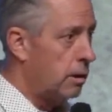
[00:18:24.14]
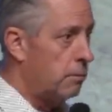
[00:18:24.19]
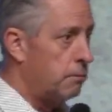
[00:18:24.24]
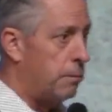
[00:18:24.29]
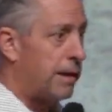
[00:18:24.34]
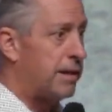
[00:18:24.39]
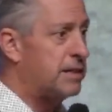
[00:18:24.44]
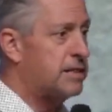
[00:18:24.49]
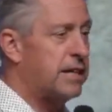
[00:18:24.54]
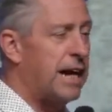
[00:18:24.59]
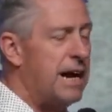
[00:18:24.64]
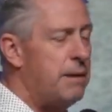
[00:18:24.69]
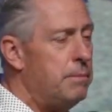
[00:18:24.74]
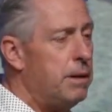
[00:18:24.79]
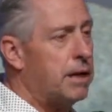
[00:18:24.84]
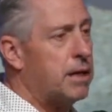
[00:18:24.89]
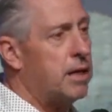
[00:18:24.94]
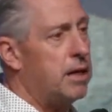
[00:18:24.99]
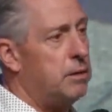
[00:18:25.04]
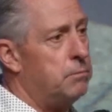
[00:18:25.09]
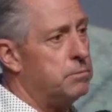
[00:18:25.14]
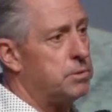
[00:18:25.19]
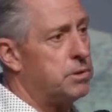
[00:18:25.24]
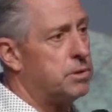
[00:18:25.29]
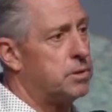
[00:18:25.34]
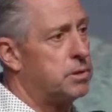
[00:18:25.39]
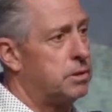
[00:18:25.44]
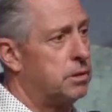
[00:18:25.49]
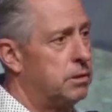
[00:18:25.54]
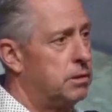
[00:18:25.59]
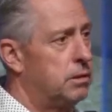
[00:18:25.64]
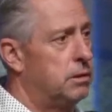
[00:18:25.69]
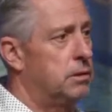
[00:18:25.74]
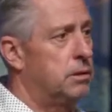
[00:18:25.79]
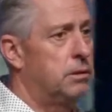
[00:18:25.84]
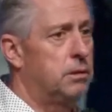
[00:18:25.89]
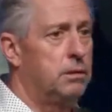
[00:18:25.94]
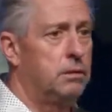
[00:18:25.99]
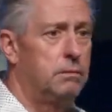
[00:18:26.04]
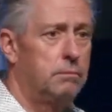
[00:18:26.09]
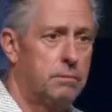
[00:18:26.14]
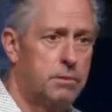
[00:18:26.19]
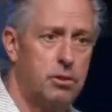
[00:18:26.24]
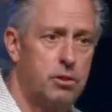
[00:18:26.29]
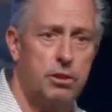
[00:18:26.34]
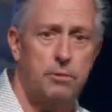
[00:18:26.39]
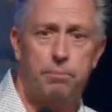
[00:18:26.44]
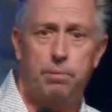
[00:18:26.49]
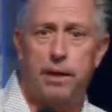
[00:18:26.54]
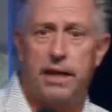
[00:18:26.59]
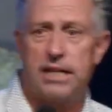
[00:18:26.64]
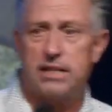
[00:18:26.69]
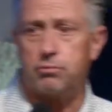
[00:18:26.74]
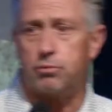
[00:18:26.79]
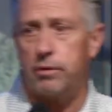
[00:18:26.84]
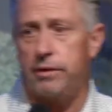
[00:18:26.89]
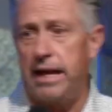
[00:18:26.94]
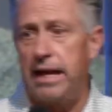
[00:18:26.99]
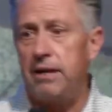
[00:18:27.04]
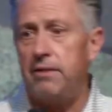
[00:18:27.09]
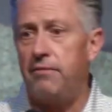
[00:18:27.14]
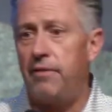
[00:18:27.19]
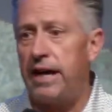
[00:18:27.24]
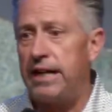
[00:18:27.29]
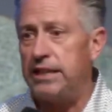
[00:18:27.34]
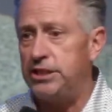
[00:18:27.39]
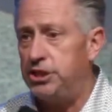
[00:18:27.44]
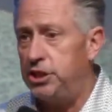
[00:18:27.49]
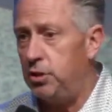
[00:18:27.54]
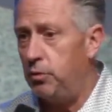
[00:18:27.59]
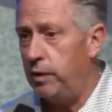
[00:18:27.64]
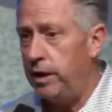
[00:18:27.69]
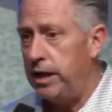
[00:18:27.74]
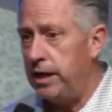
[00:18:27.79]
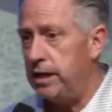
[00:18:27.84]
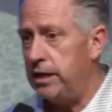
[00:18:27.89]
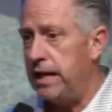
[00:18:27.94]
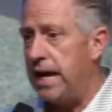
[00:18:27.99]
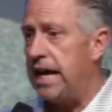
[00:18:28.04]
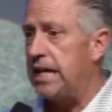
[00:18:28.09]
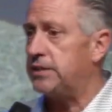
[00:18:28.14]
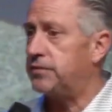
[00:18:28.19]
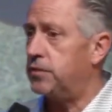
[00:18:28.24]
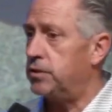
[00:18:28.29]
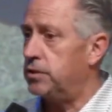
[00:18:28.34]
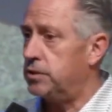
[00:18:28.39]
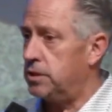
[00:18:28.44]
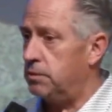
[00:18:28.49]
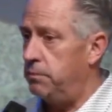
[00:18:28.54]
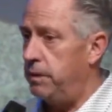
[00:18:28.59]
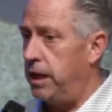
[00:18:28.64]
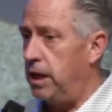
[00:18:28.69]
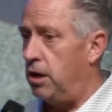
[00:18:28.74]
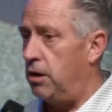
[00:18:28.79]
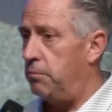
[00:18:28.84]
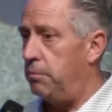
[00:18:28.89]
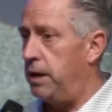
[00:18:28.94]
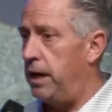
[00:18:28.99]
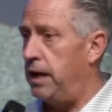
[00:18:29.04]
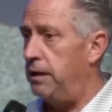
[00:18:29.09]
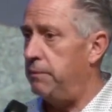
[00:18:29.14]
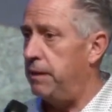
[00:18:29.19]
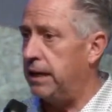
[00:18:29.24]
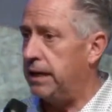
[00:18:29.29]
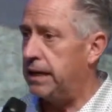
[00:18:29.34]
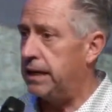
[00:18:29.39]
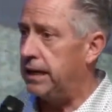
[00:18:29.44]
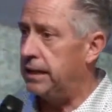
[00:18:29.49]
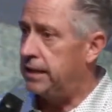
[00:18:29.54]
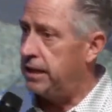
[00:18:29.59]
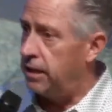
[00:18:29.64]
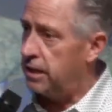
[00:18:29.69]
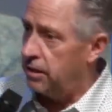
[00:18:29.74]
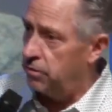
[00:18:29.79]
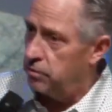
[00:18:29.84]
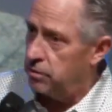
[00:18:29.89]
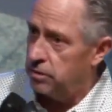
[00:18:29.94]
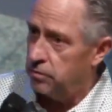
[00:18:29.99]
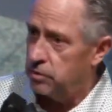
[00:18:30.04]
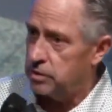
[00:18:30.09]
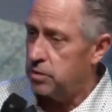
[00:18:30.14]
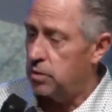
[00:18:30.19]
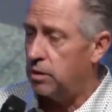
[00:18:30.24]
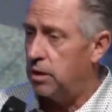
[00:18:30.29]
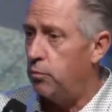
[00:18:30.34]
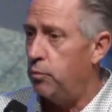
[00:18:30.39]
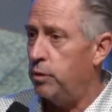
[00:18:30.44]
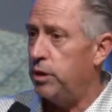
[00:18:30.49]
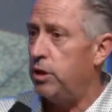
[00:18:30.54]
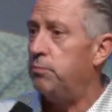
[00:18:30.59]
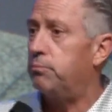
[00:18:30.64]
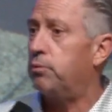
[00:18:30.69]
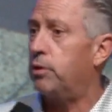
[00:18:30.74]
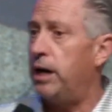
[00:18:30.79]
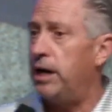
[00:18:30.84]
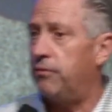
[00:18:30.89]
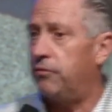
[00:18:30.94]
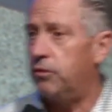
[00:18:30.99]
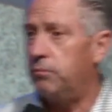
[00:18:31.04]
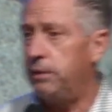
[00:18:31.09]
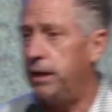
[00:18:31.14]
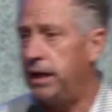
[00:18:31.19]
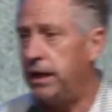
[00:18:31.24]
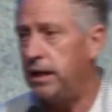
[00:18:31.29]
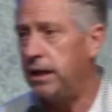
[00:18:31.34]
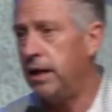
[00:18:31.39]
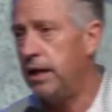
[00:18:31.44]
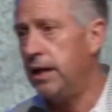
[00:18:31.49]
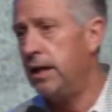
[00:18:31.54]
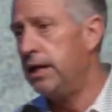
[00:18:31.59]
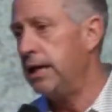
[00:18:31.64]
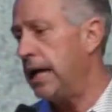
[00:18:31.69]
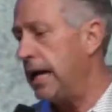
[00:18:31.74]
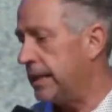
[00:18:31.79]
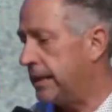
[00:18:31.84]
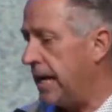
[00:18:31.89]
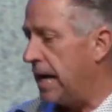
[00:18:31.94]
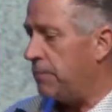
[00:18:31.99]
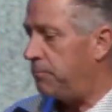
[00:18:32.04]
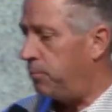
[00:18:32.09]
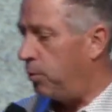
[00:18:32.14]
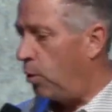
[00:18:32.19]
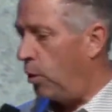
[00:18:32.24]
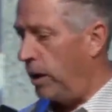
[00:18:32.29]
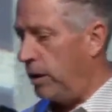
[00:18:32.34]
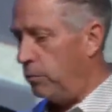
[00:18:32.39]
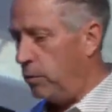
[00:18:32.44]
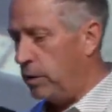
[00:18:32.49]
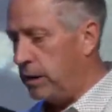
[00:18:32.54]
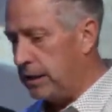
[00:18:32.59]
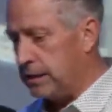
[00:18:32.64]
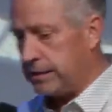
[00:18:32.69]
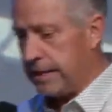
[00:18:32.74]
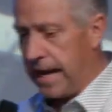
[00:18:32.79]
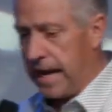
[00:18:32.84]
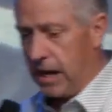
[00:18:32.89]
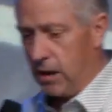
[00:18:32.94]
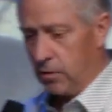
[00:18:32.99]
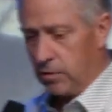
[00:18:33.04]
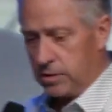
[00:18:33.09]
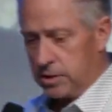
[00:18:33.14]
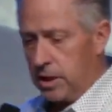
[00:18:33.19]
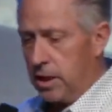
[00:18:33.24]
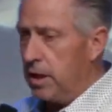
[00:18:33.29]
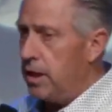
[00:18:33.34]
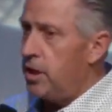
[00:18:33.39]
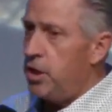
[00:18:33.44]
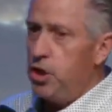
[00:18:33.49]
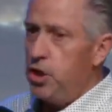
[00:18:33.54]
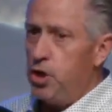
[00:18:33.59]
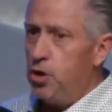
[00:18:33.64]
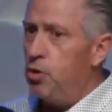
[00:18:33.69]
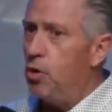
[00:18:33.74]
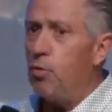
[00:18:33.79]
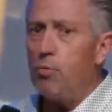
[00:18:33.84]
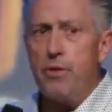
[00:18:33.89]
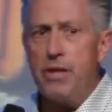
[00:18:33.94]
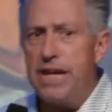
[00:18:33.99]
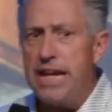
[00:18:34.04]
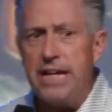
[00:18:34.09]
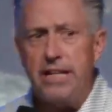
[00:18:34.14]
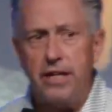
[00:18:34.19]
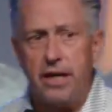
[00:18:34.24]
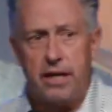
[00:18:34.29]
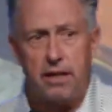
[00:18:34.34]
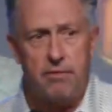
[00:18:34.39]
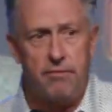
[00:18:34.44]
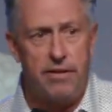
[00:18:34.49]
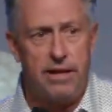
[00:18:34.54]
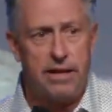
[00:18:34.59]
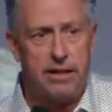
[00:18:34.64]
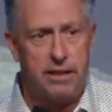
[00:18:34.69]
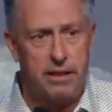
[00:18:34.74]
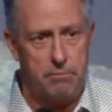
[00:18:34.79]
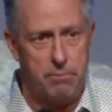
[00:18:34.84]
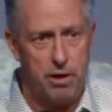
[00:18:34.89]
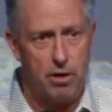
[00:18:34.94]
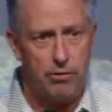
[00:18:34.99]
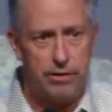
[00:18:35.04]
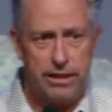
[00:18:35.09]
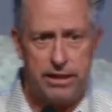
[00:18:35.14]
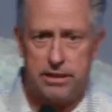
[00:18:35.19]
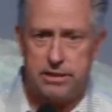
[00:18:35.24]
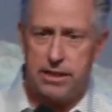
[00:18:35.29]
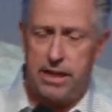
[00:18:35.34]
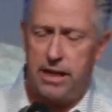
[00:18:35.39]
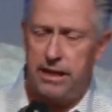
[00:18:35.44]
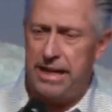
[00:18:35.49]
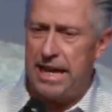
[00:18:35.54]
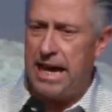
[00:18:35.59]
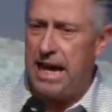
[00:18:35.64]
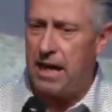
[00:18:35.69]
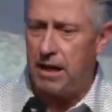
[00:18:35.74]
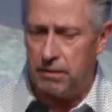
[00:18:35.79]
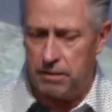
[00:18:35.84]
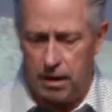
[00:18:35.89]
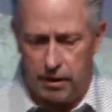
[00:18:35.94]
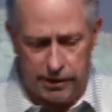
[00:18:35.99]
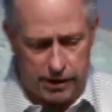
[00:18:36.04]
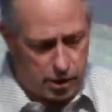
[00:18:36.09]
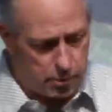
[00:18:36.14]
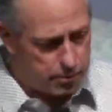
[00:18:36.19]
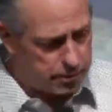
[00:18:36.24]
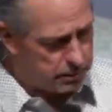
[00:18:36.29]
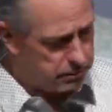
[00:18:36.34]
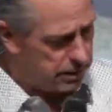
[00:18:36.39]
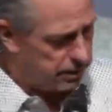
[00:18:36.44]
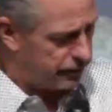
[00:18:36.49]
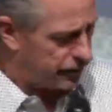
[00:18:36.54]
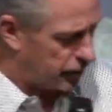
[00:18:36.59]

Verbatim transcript: By the time it comes to the place where they invite you in, ask for some help. Hey, man, can I tell you what's going on? Will you pray for me? At that point, when it's out, you don't need to convict them. You don't need to say, Yeah, I'll help you. But